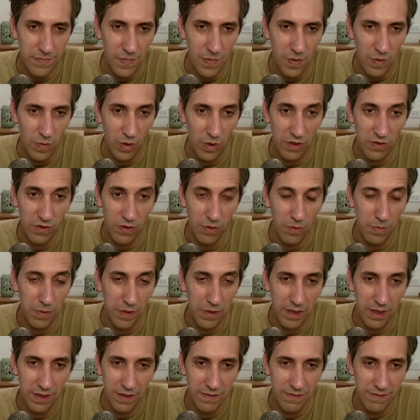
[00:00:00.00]
which will
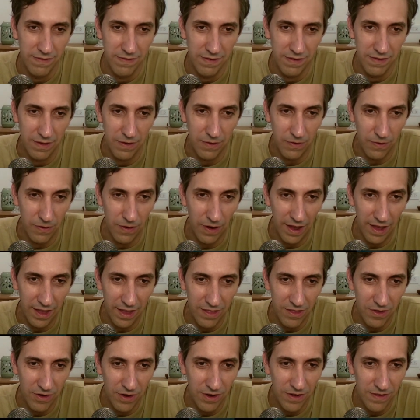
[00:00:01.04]
be
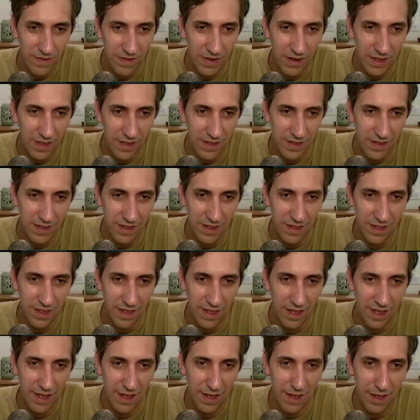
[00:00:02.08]
great, honestly.
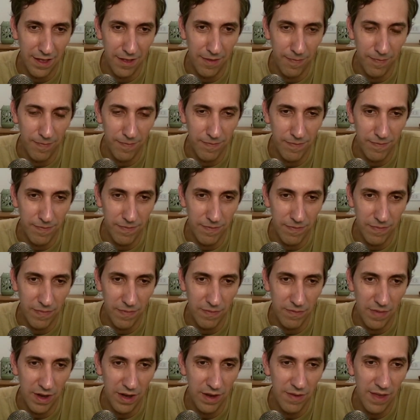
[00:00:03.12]

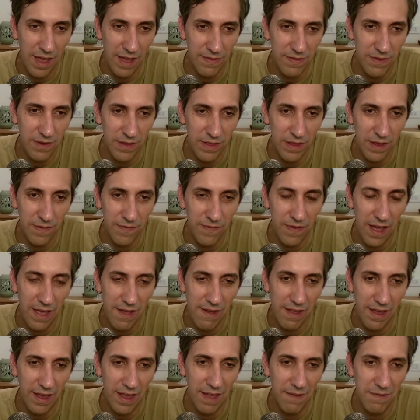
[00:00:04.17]
Maybe after d5
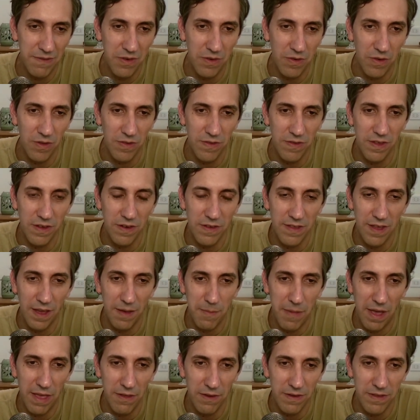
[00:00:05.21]
I have to consider
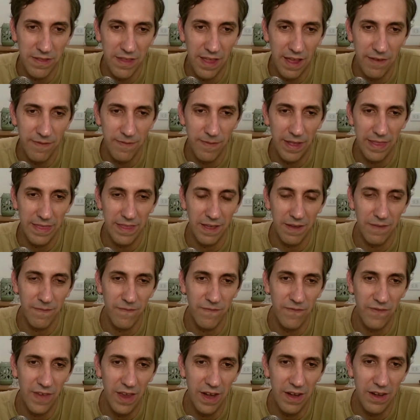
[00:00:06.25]
some other stuff, but the
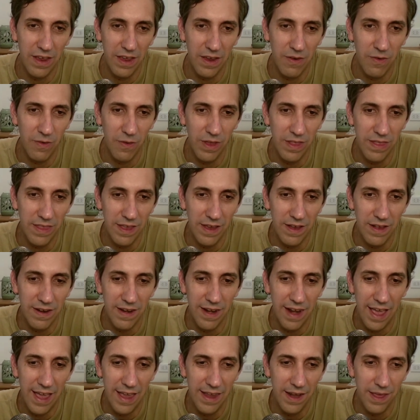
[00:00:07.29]
very critical
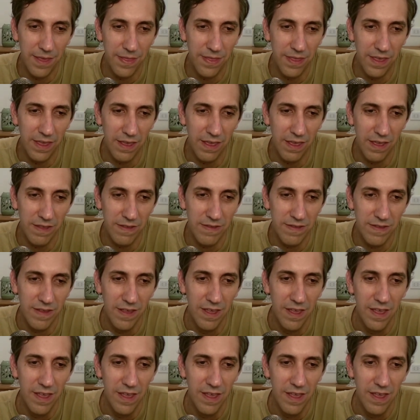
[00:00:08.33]
line I think is